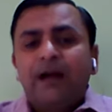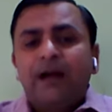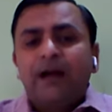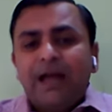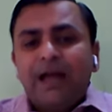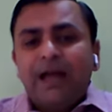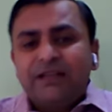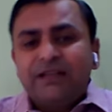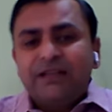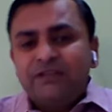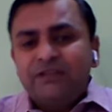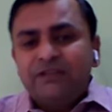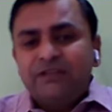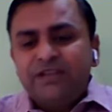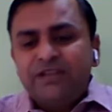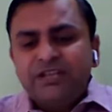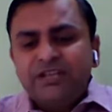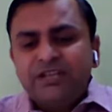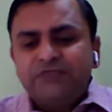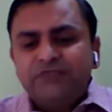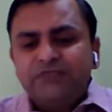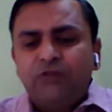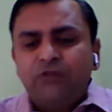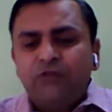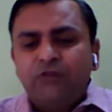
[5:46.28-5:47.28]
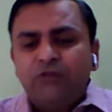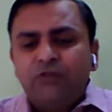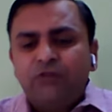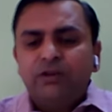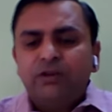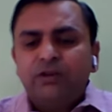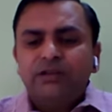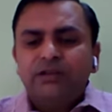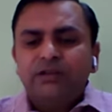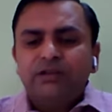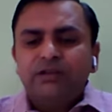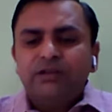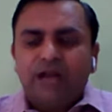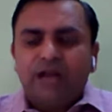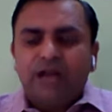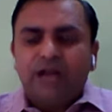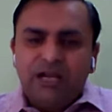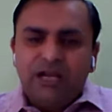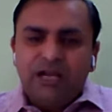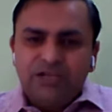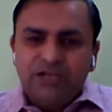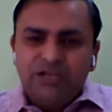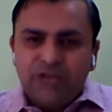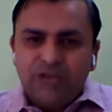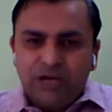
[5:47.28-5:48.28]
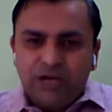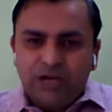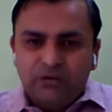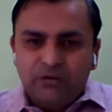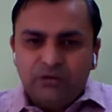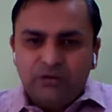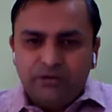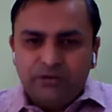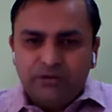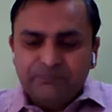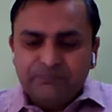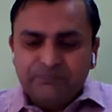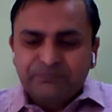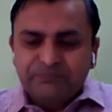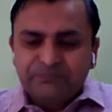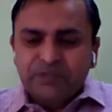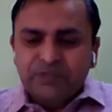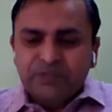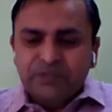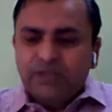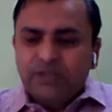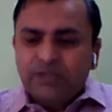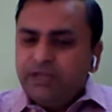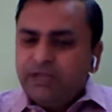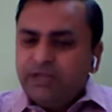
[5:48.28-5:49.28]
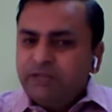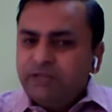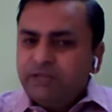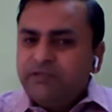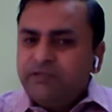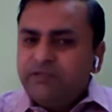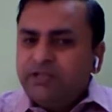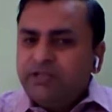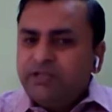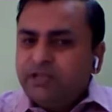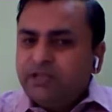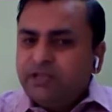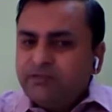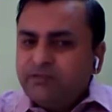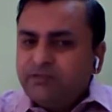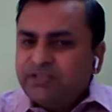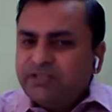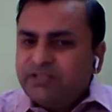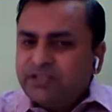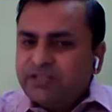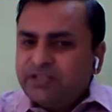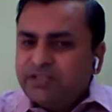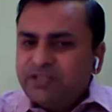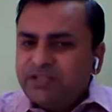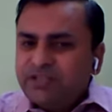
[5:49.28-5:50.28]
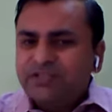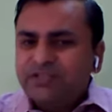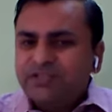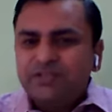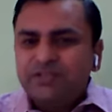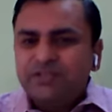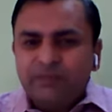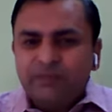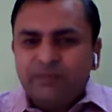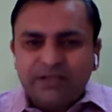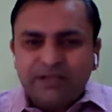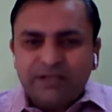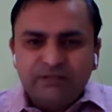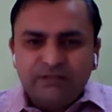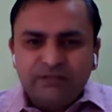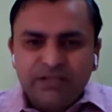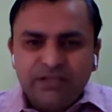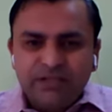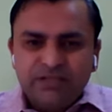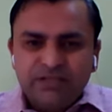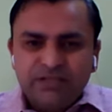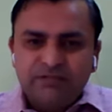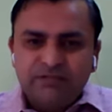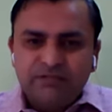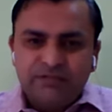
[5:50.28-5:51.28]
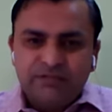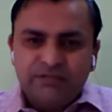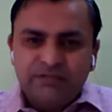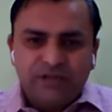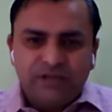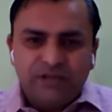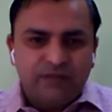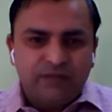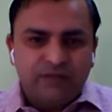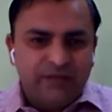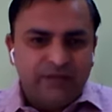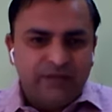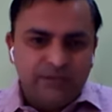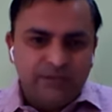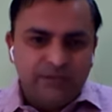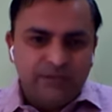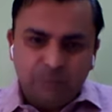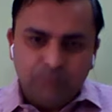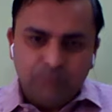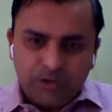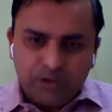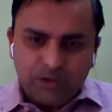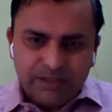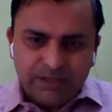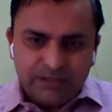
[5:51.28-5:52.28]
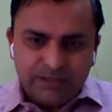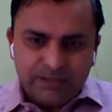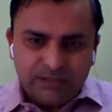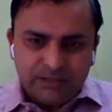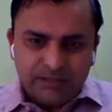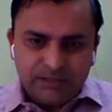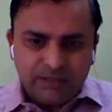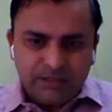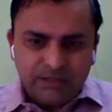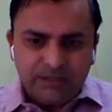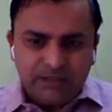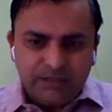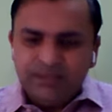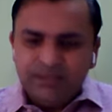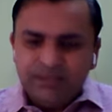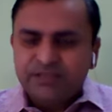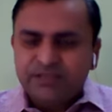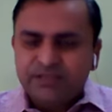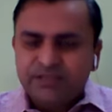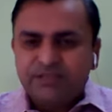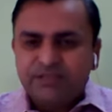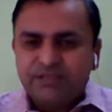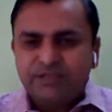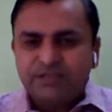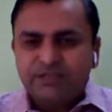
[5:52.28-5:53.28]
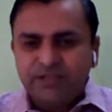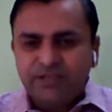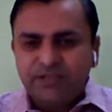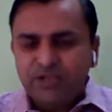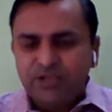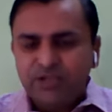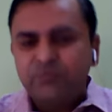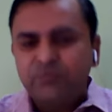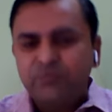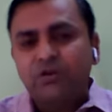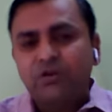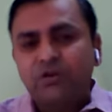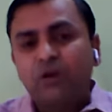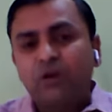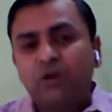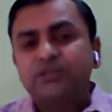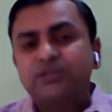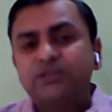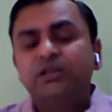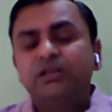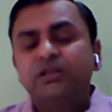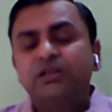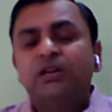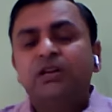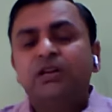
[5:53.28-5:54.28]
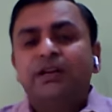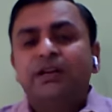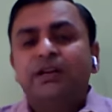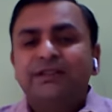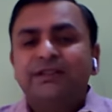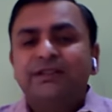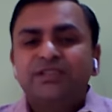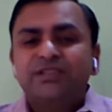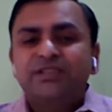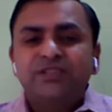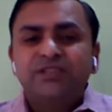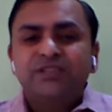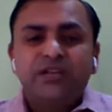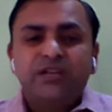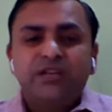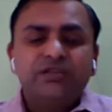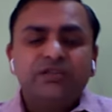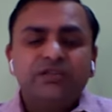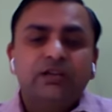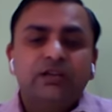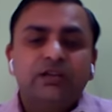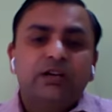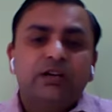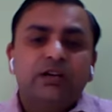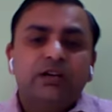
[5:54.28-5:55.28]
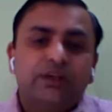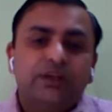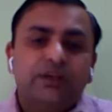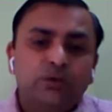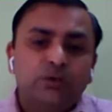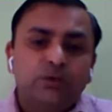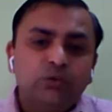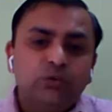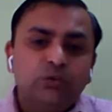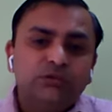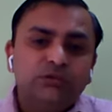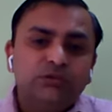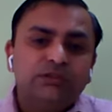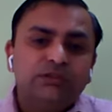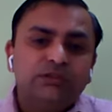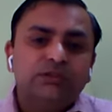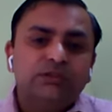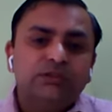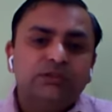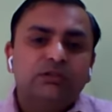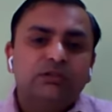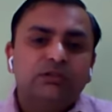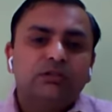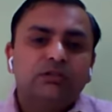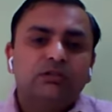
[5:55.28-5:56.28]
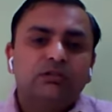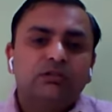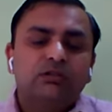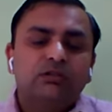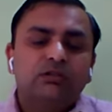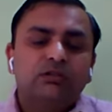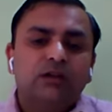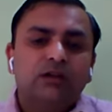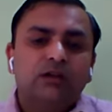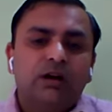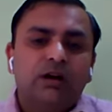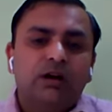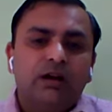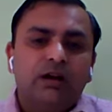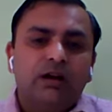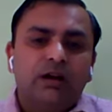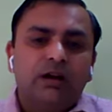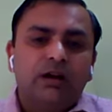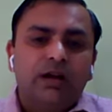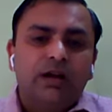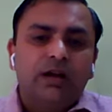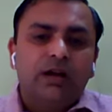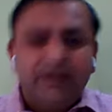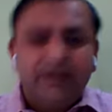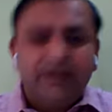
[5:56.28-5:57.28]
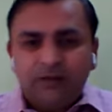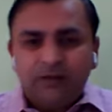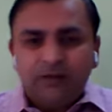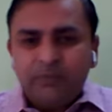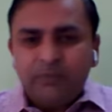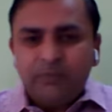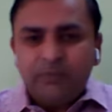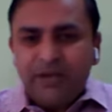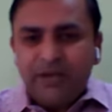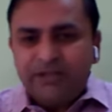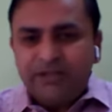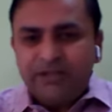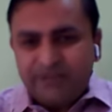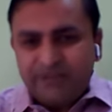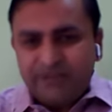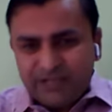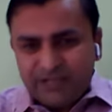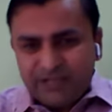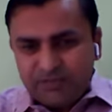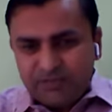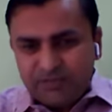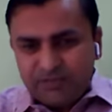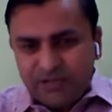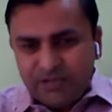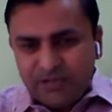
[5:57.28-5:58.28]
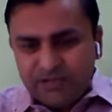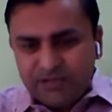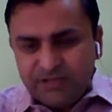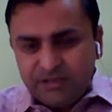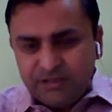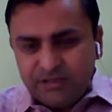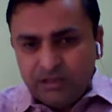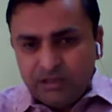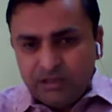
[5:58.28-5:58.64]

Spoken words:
activities for early childhood. Here we suggest some activities which are very important in this stage, because in this stage growth and development takes place